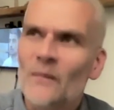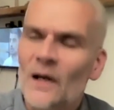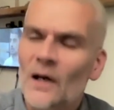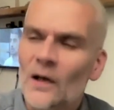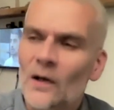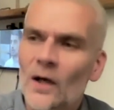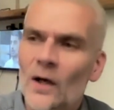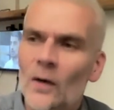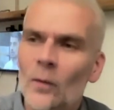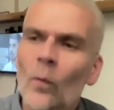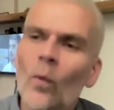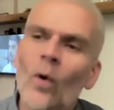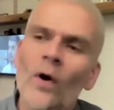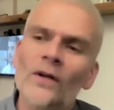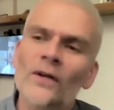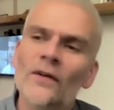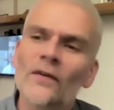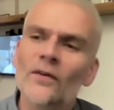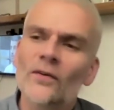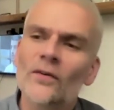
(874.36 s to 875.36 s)
And, and
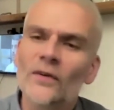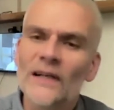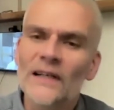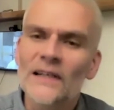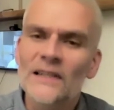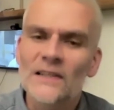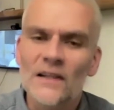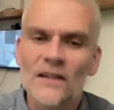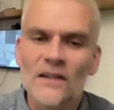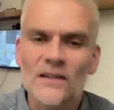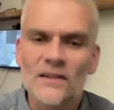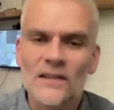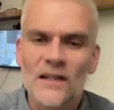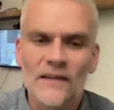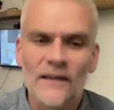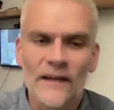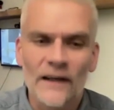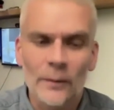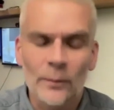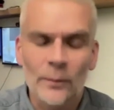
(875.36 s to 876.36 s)
one of the reasons I
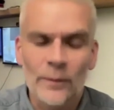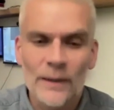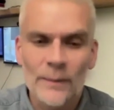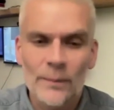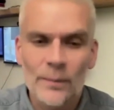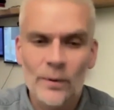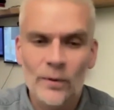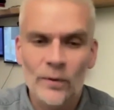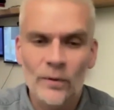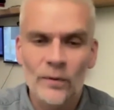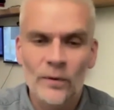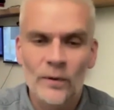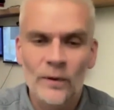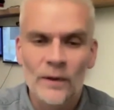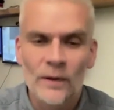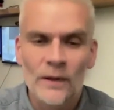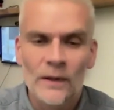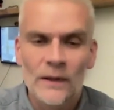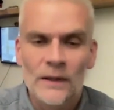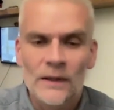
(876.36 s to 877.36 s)
think people
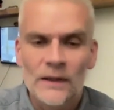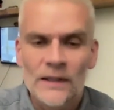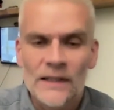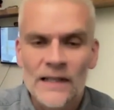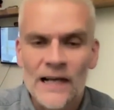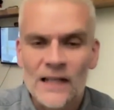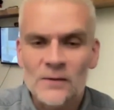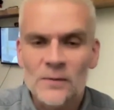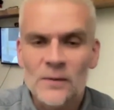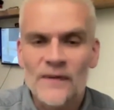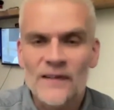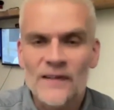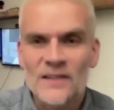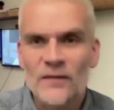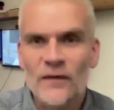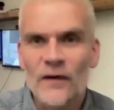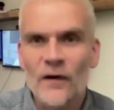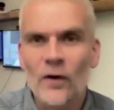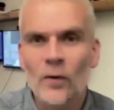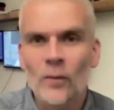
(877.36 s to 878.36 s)
connect with this
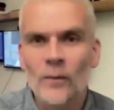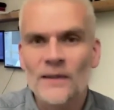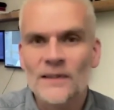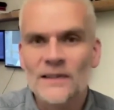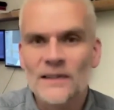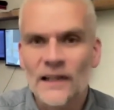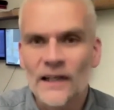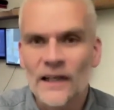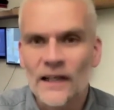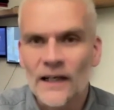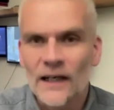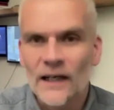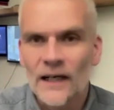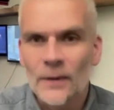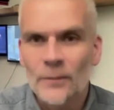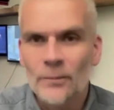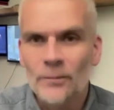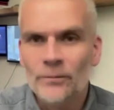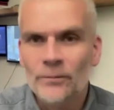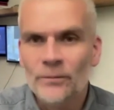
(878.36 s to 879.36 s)
film is that
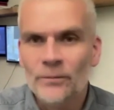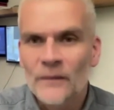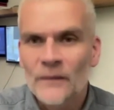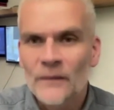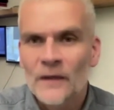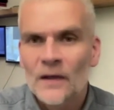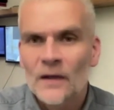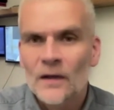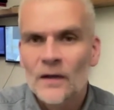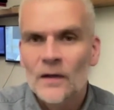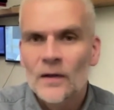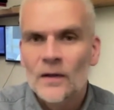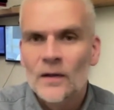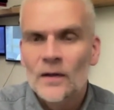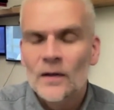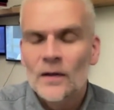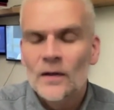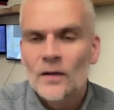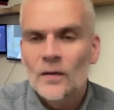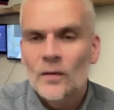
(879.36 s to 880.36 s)
um,
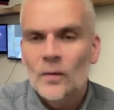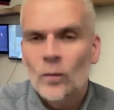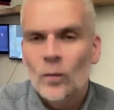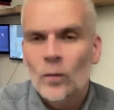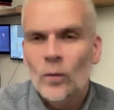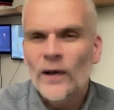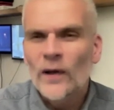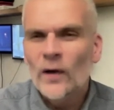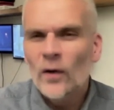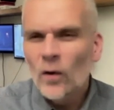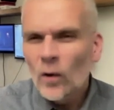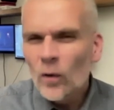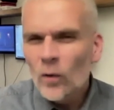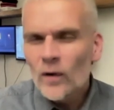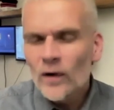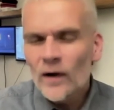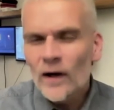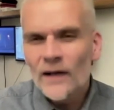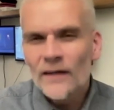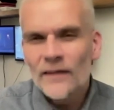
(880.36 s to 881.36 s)
we
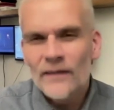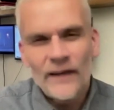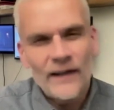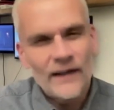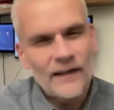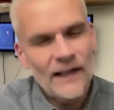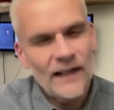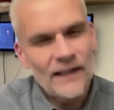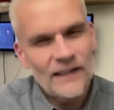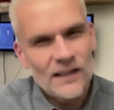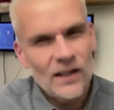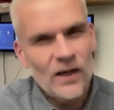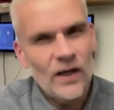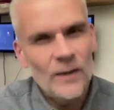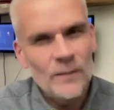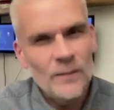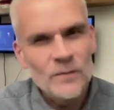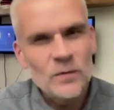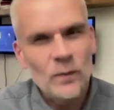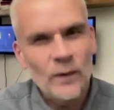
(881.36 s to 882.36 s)
all, I think, at
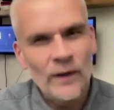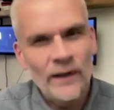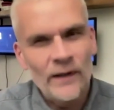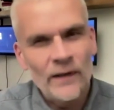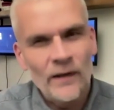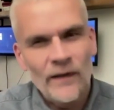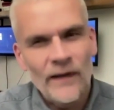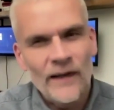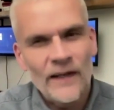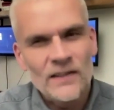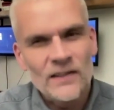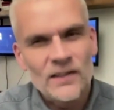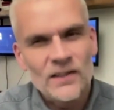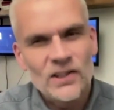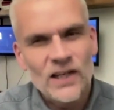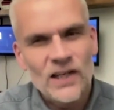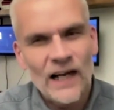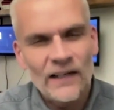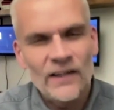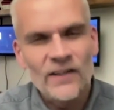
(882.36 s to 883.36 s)
times when things are
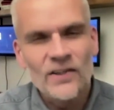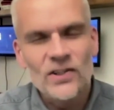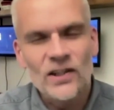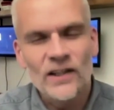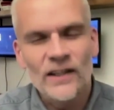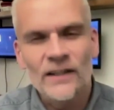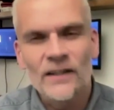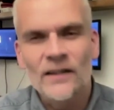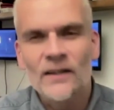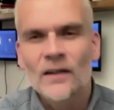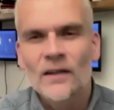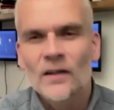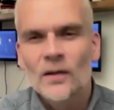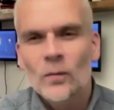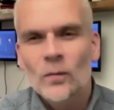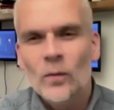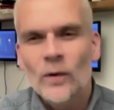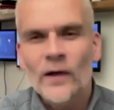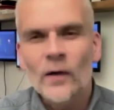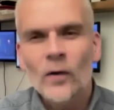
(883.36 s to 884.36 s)
challenging,
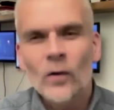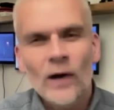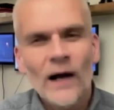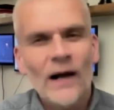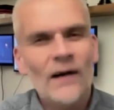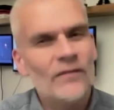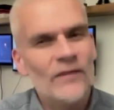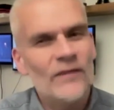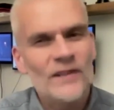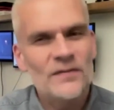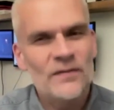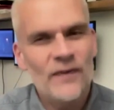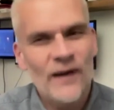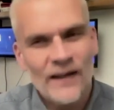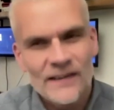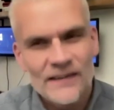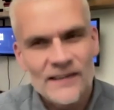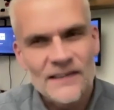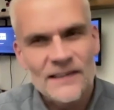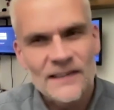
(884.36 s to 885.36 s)
we all have this
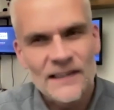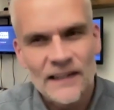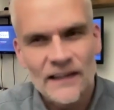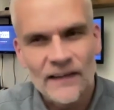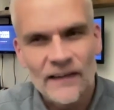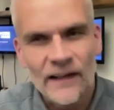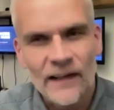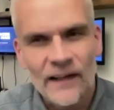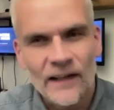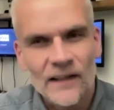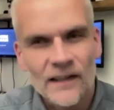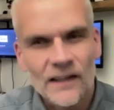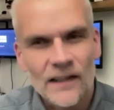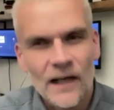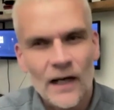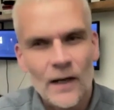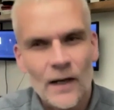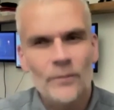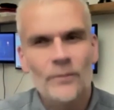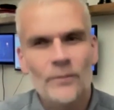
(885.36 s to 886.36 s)
fantasy that
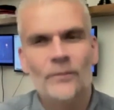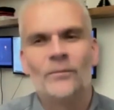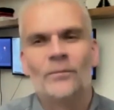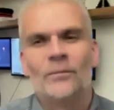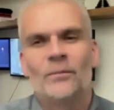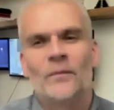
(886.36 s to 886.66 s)
um,